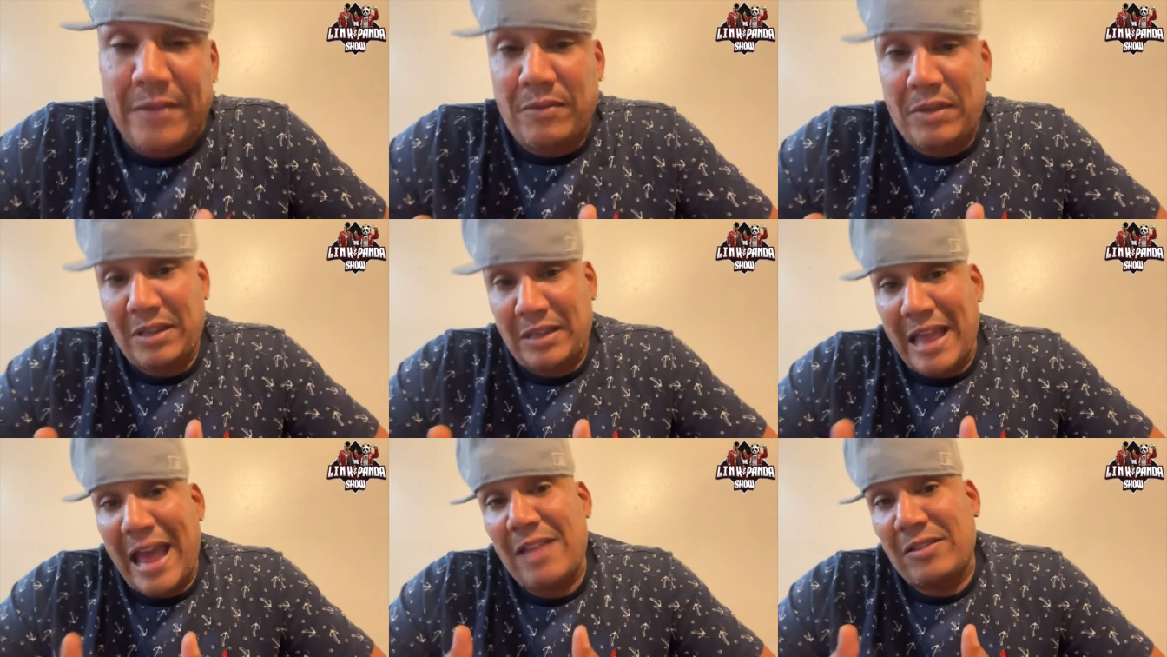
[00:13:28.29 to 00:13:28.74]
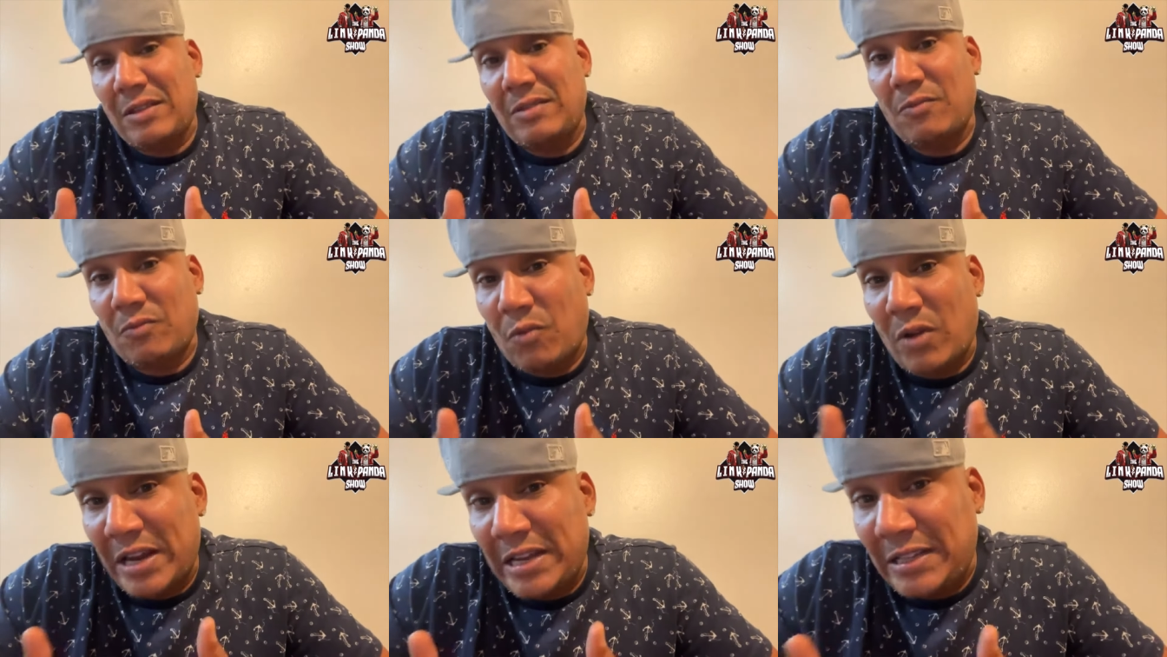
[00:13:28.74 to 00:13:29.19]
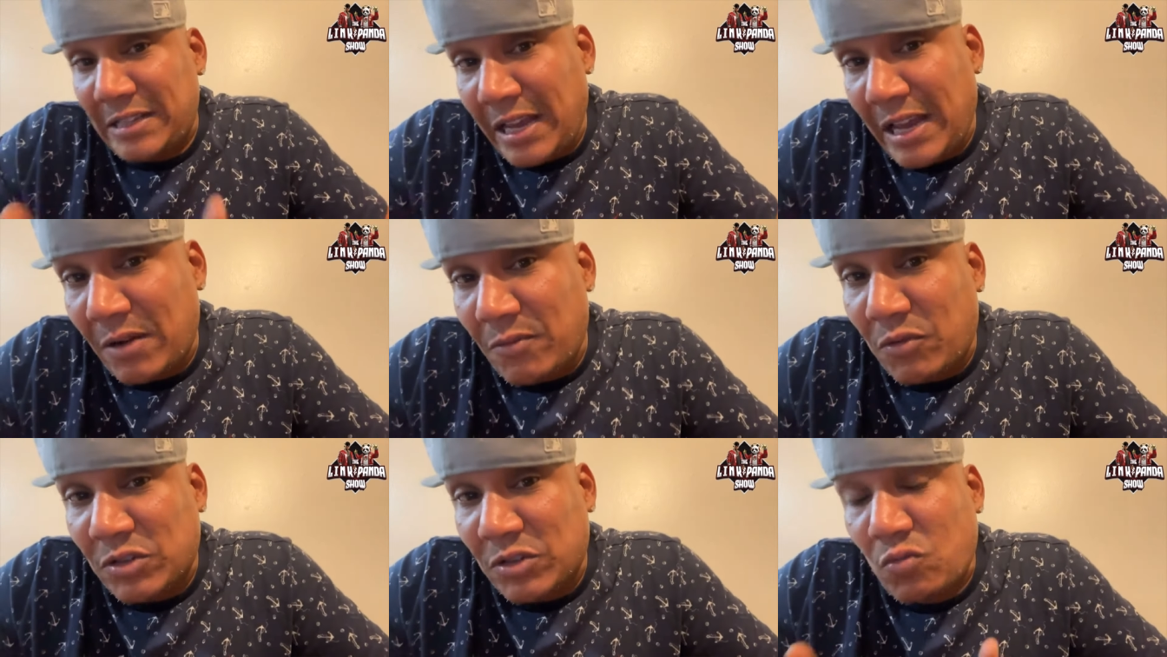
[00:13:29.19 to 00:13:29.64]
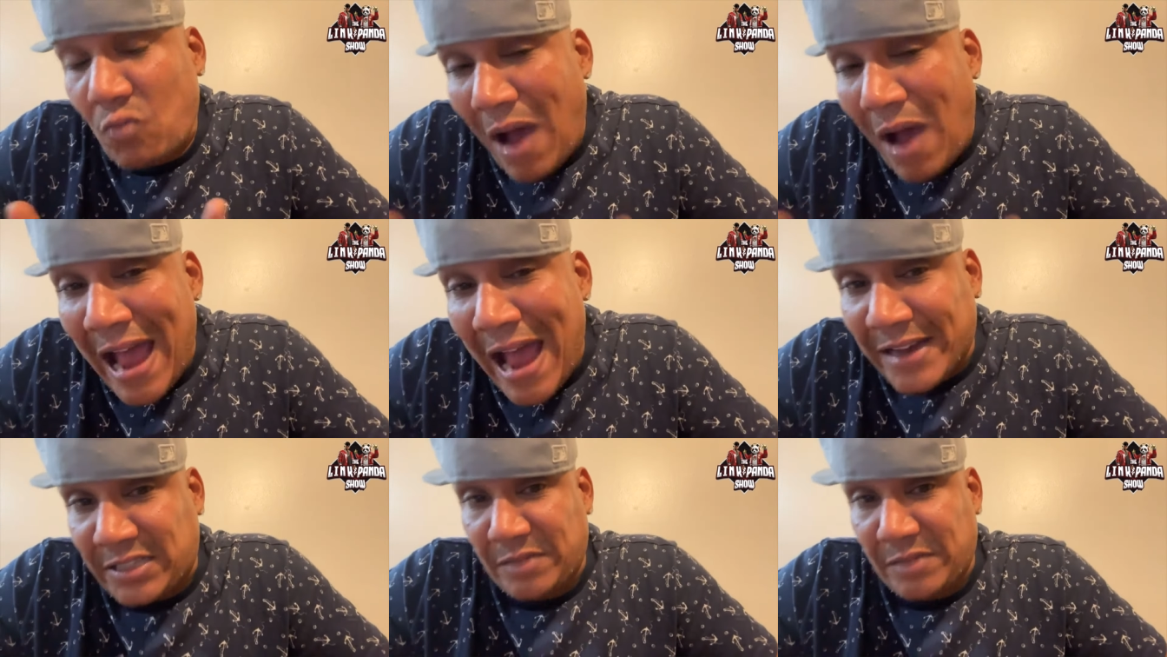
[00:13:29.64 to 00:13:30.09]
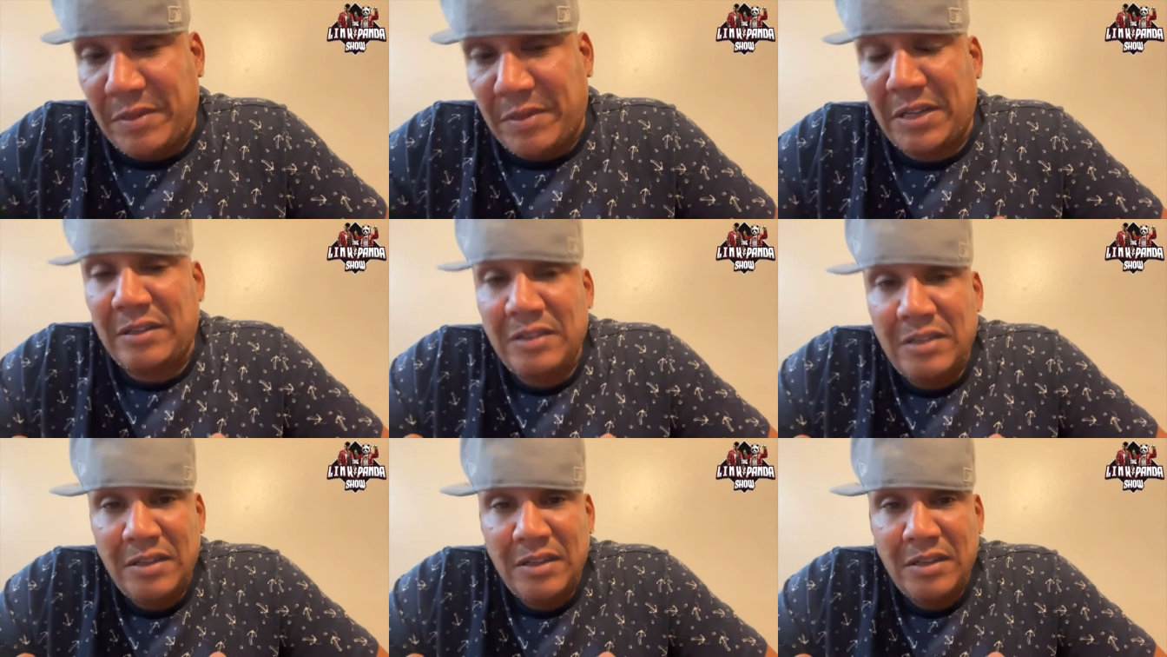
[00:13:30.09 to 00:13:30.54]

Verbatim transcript: And that what he did was whack to me.